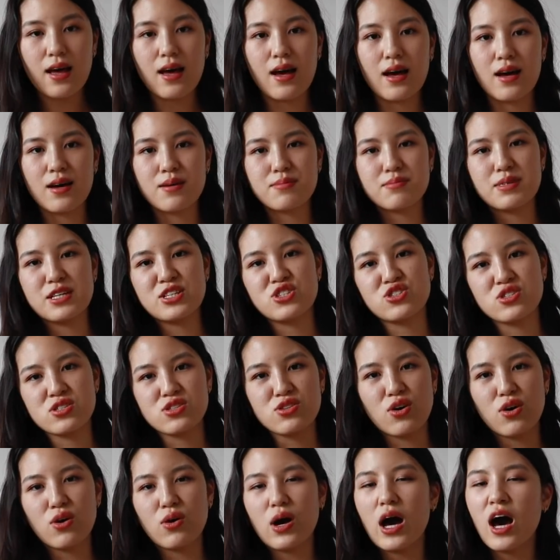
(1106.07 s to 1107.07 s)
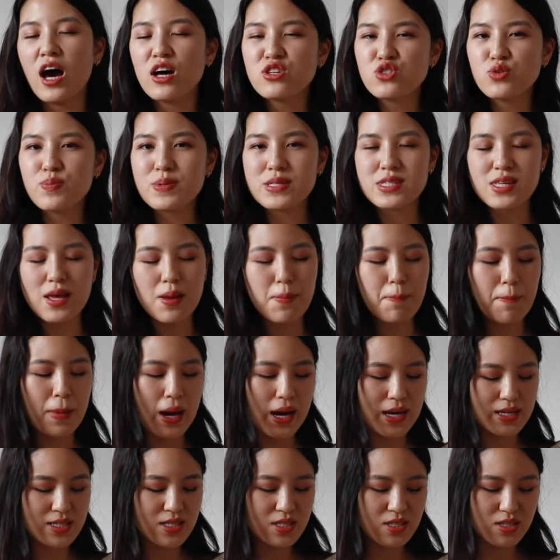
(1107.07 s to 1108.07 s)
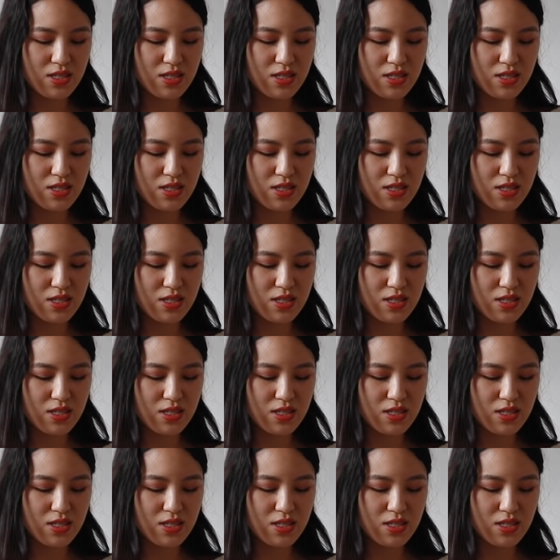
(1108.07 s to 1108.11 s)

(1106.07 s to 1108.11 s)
Um, it's just not 100% my